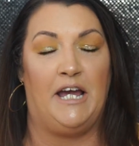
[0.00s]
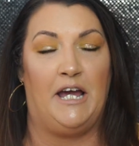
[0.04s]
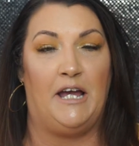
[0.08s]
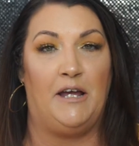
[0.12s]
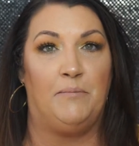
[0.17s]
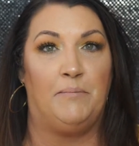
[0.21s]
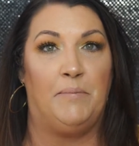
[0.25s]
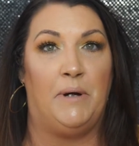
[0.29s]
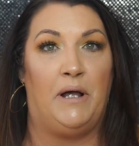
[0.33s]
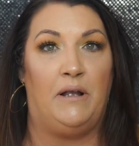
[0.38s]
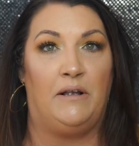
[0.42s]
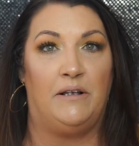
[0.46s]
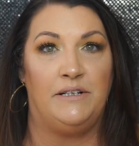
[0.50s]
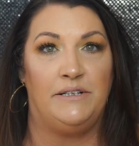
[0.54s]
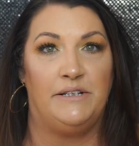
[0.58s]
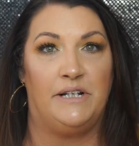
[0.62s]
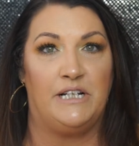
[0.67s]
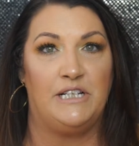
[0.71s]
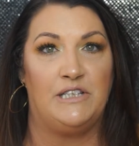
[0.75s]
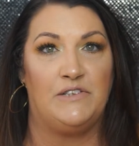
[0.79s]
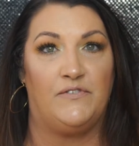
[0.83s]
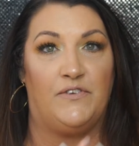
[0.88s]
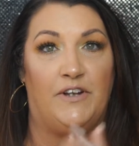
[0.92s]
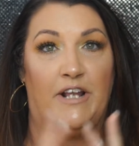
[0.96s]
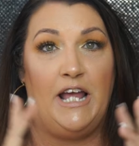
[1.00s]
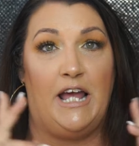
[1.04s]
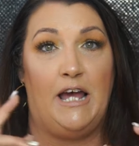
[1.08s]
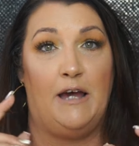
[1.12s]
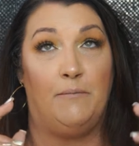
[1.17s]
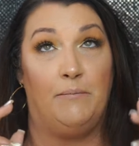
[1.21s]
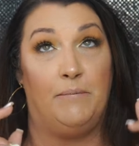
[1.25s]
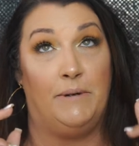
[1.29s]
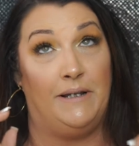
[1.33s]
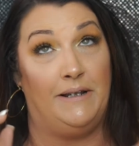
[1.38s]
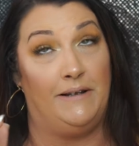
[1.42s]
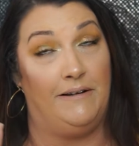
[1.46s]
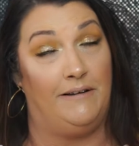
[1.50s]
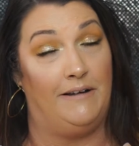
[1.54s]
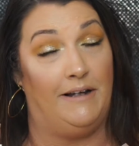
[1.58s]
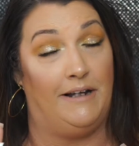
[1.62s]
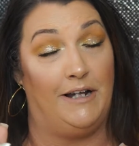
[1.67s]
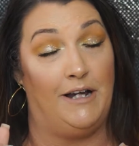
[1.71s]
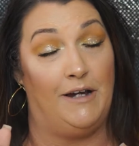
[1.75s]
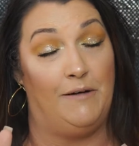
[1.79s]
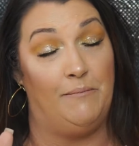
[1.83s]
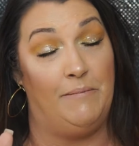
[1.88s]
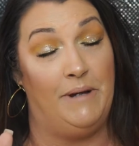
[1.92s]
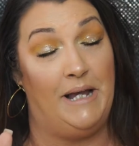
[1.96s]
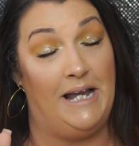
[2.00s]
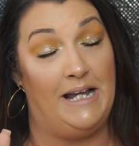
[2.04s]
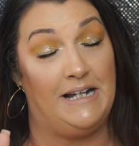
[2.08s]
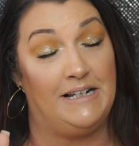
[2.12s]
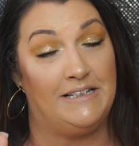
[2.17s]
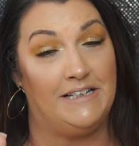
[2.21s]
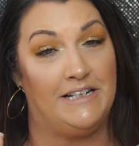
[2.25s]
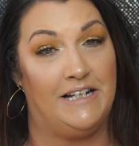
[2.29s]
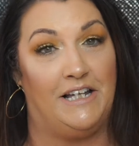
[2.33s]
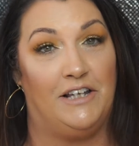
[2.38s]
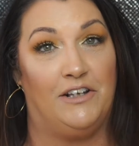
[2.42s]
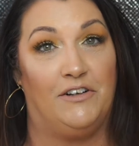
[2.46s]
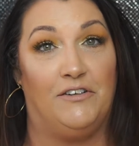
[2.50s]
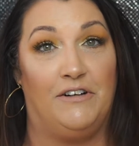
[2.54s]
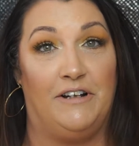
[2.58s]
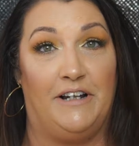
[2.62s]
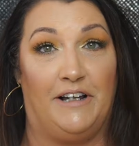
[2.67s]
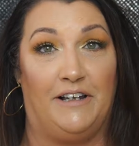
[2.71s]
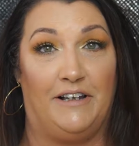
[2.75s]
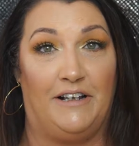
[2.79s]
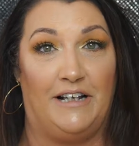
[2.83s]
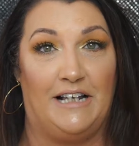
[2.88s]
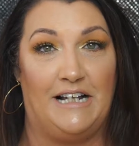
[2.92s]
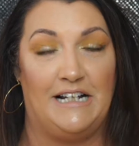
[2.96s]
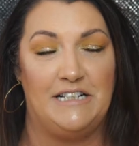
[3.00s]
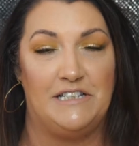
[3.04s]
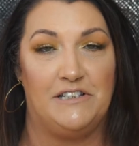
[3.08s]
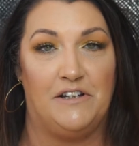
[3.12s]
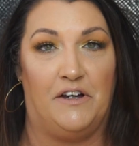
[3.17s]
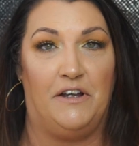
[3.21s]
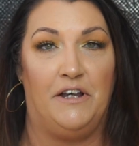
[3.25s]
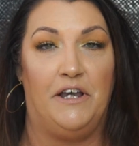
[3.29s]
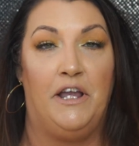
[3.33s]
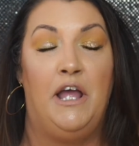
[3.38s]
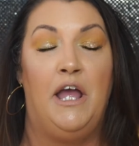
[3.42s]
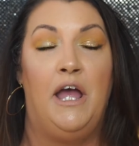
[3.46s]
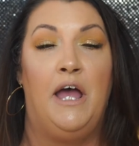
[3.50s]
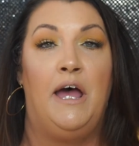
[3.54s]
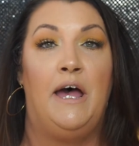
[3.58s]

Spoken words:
I apologize for that, but I got my act together and now the light's on.